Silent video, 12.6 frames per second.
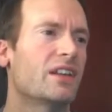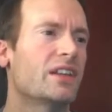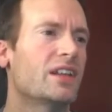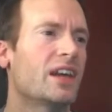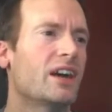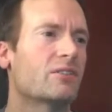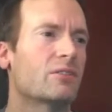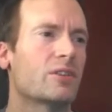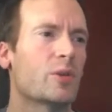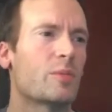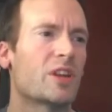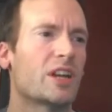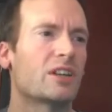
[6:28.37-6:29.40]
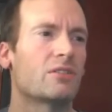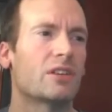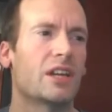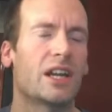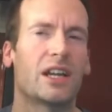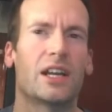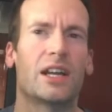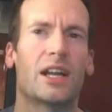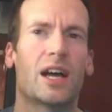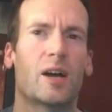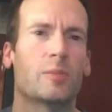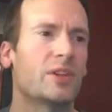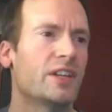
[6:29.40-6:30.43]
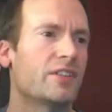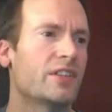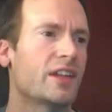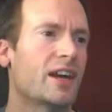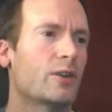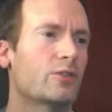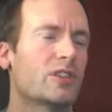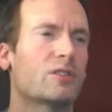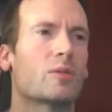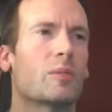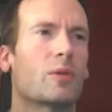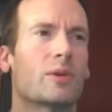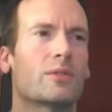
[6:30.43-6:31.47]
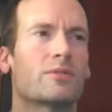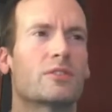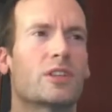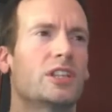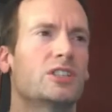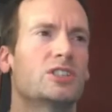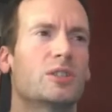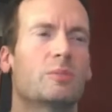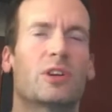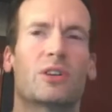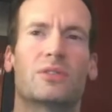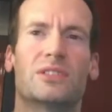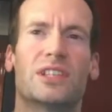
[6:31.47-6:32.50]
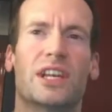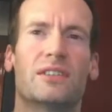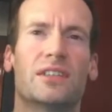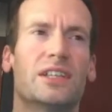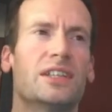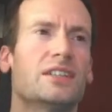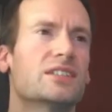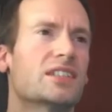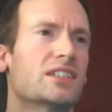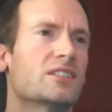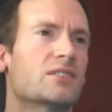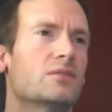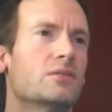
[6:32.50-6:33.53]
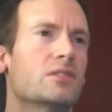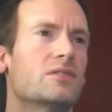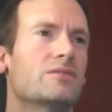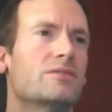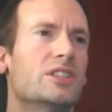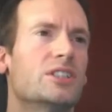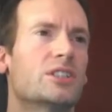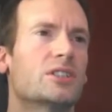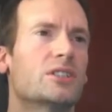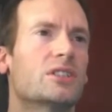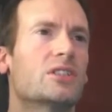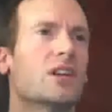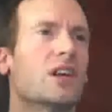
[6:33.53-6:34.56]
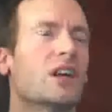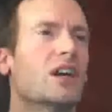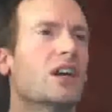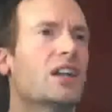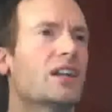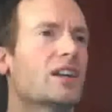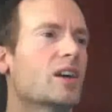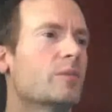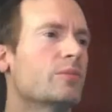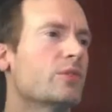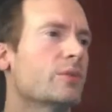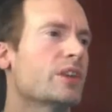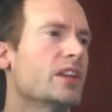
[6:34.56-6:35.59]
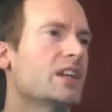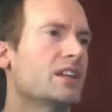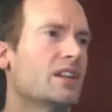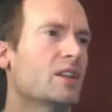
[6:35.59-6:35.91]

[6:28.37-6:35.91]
The algorithm that I created updates the housing report for each zip code daily, so that's a cool little feature that comes with it.